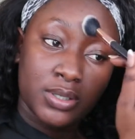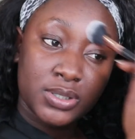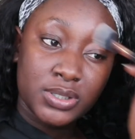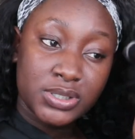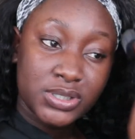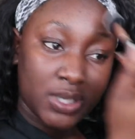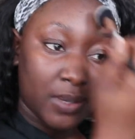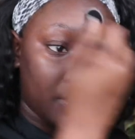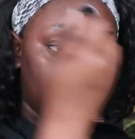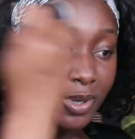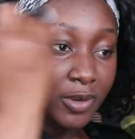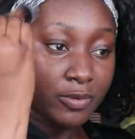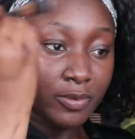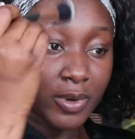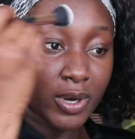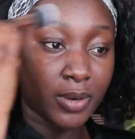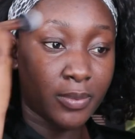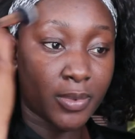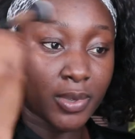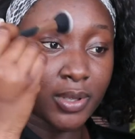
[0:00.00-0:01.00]
set my
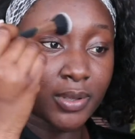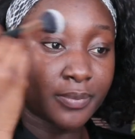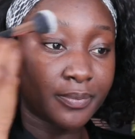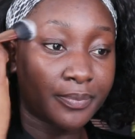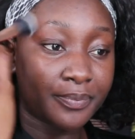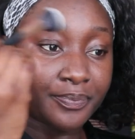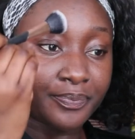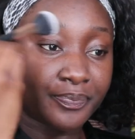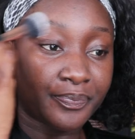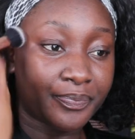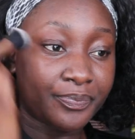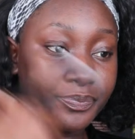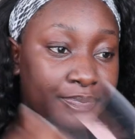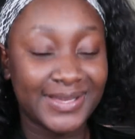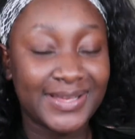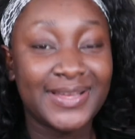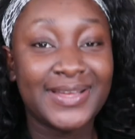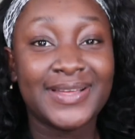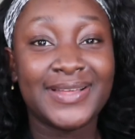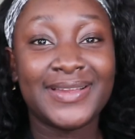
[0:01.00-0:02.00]
primer.
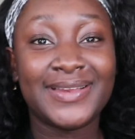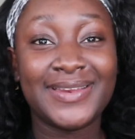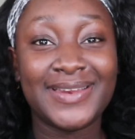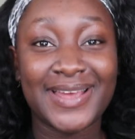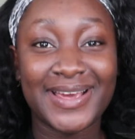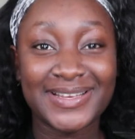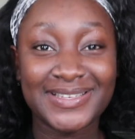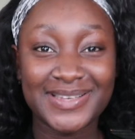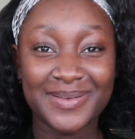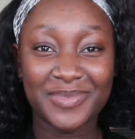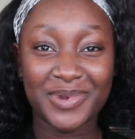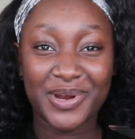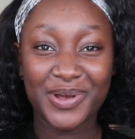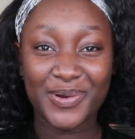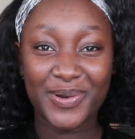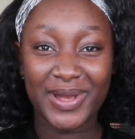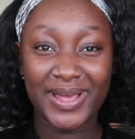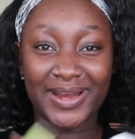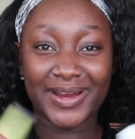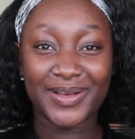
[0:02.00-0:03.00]
Next, I'm gonna
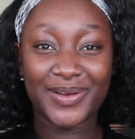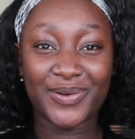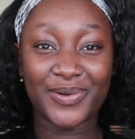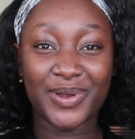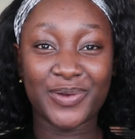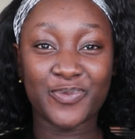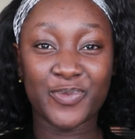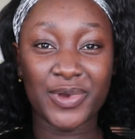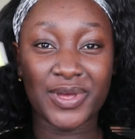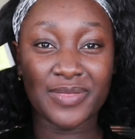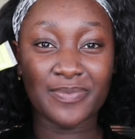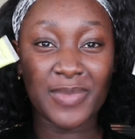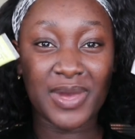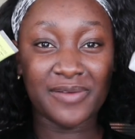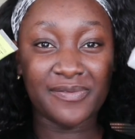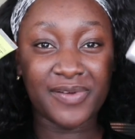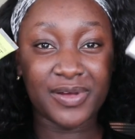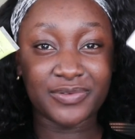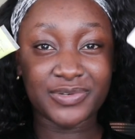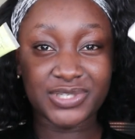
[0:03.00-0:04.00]
go ahead and go in with my
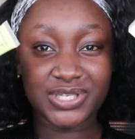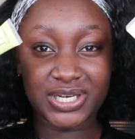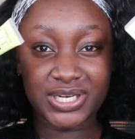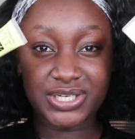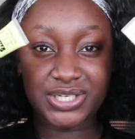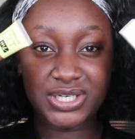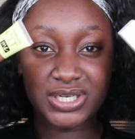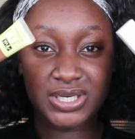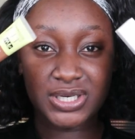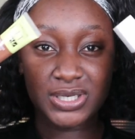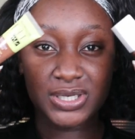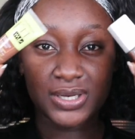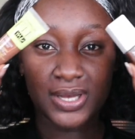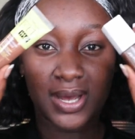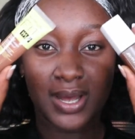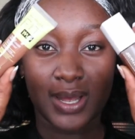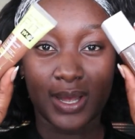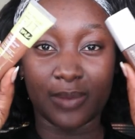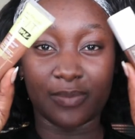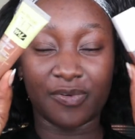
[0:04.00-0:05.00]
foundation.
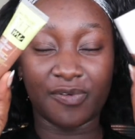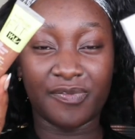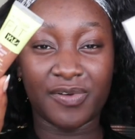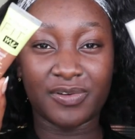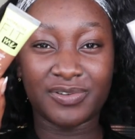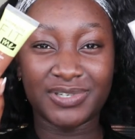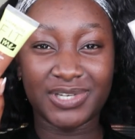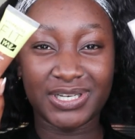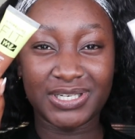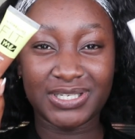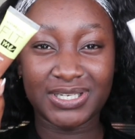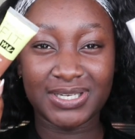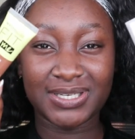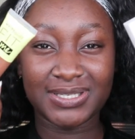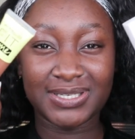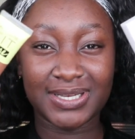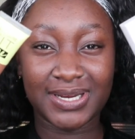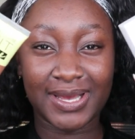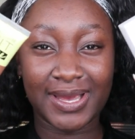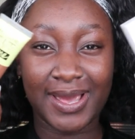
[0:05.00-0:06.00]
Um, for foundation
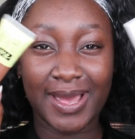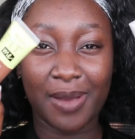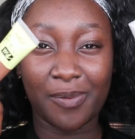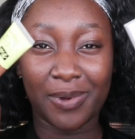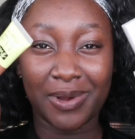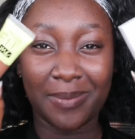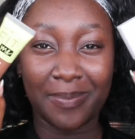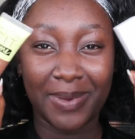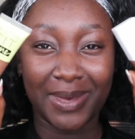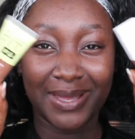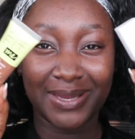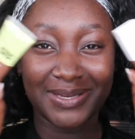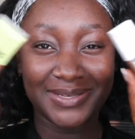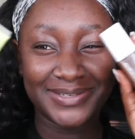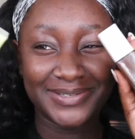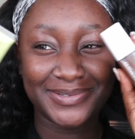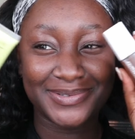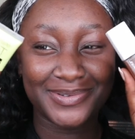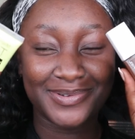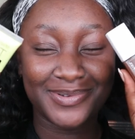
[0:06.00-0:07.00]
today, I want to pair
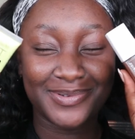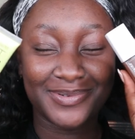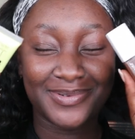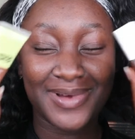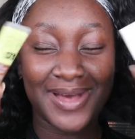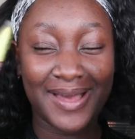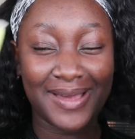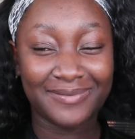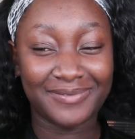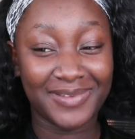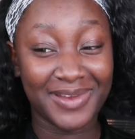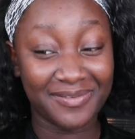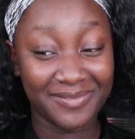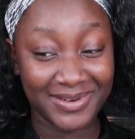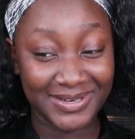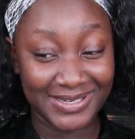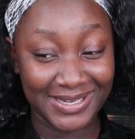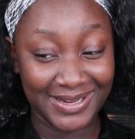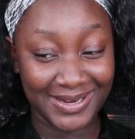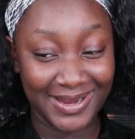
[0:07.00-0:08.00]
these two. I've never
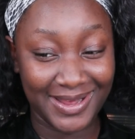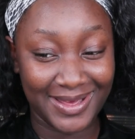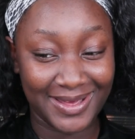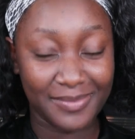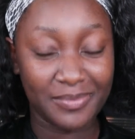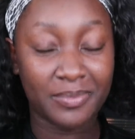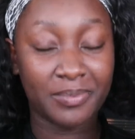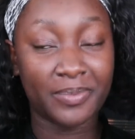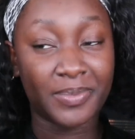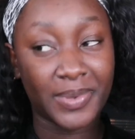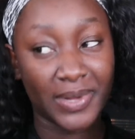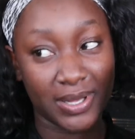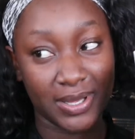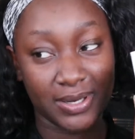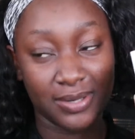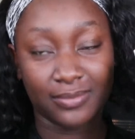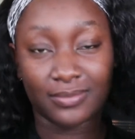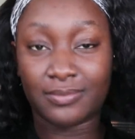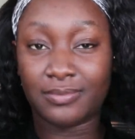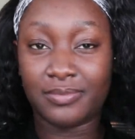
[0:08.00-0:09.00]
done it,
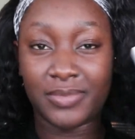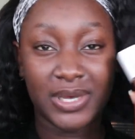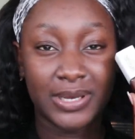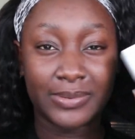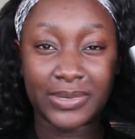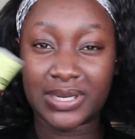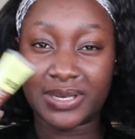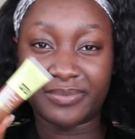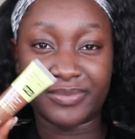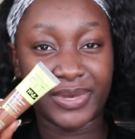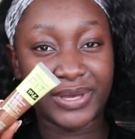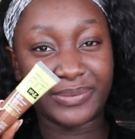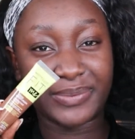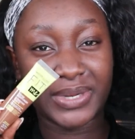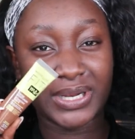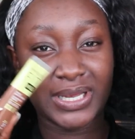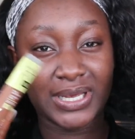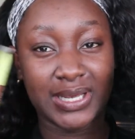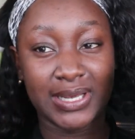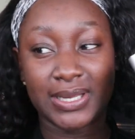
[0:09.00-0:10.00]
but Maybelline,
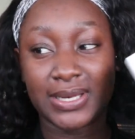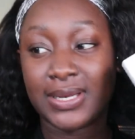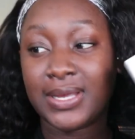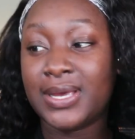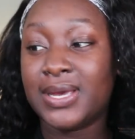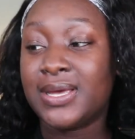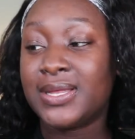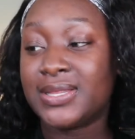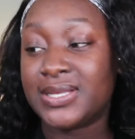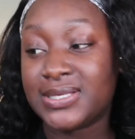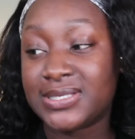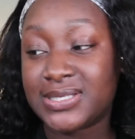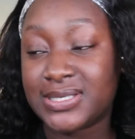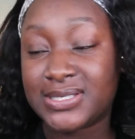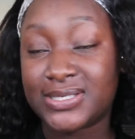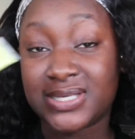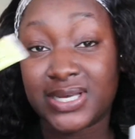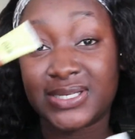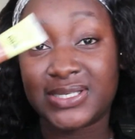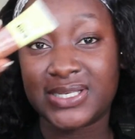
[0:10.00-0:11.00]
Maybelline. This
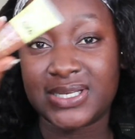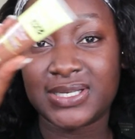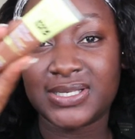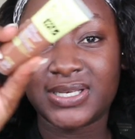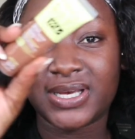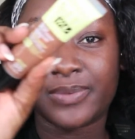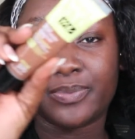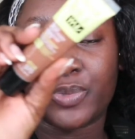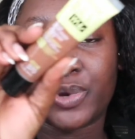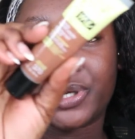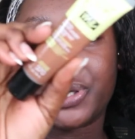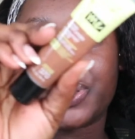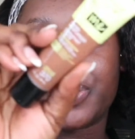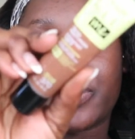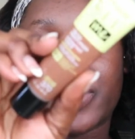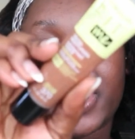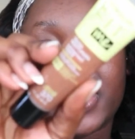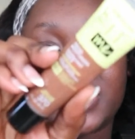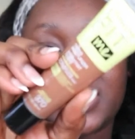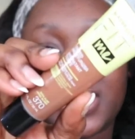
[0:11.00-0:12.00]
is their tinted
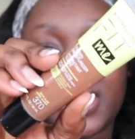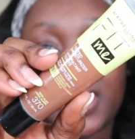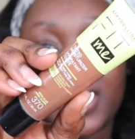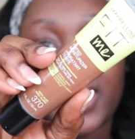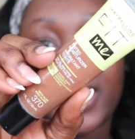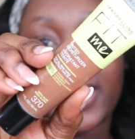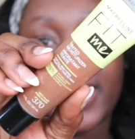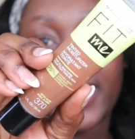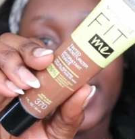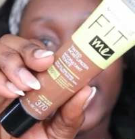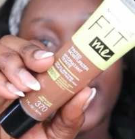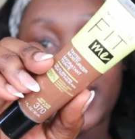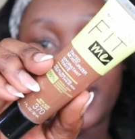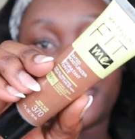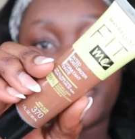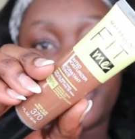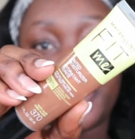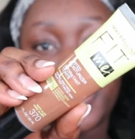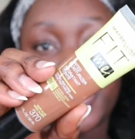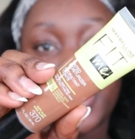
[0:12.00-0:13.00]
moisturizer. I
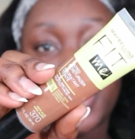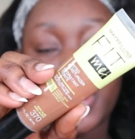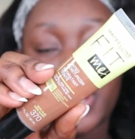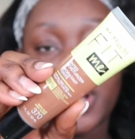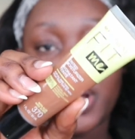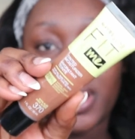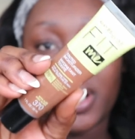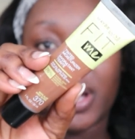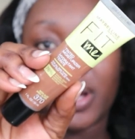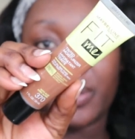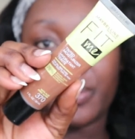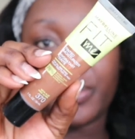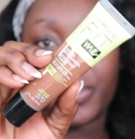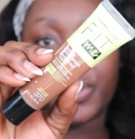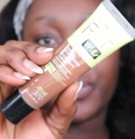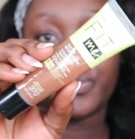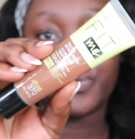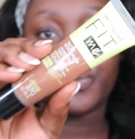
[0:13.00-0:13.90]
have um, a